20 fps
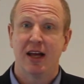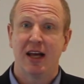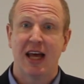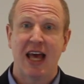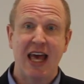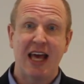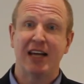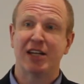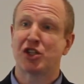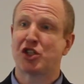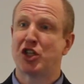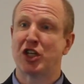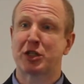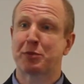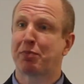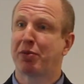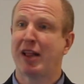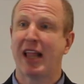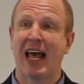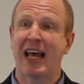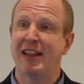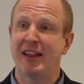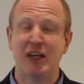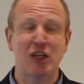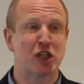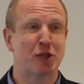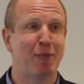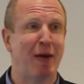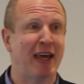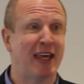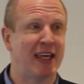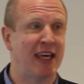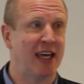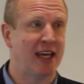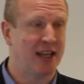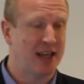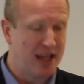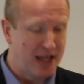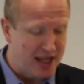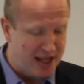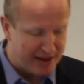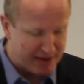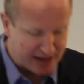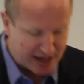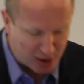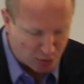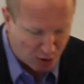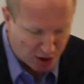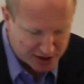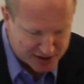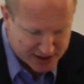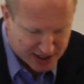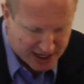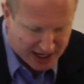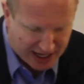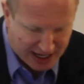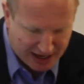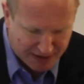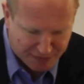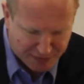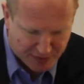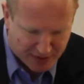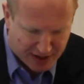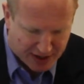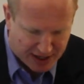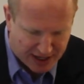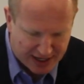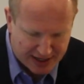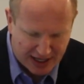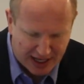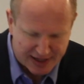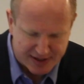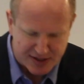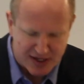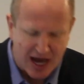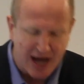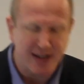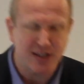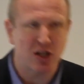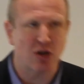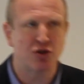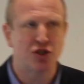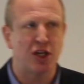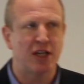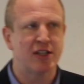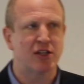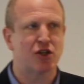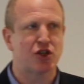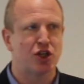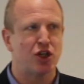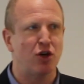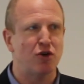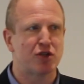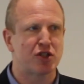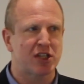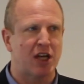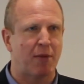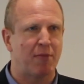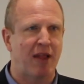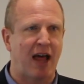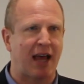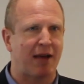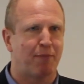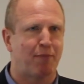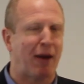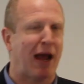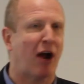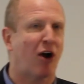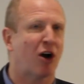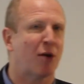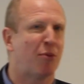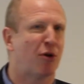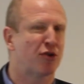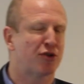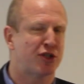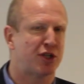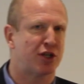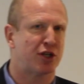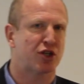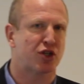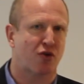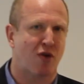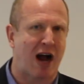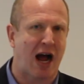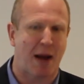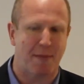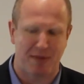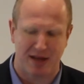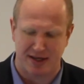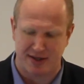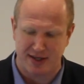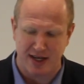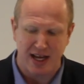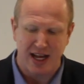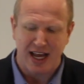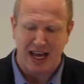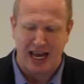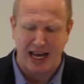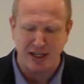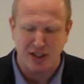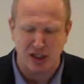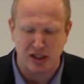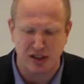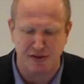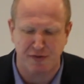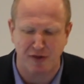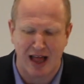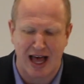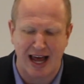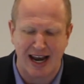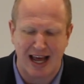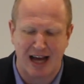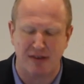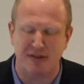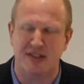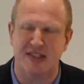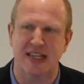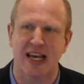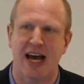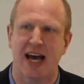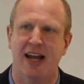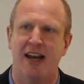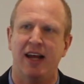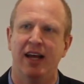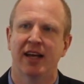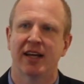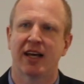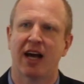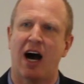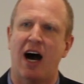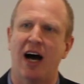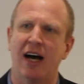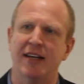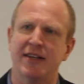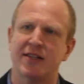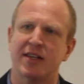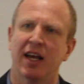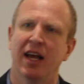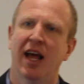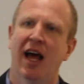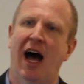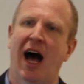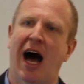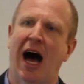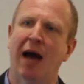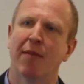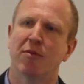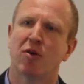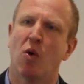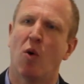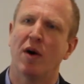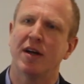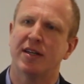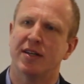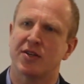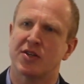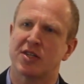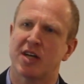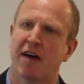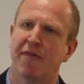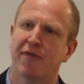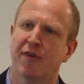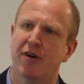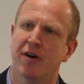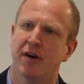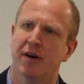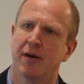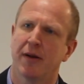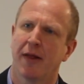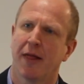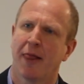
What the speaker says: He is just plainly speaking. In other words, if it's not as though Jesus used some like parable to describe this. He just flat out said, guys, I'm going to suffer.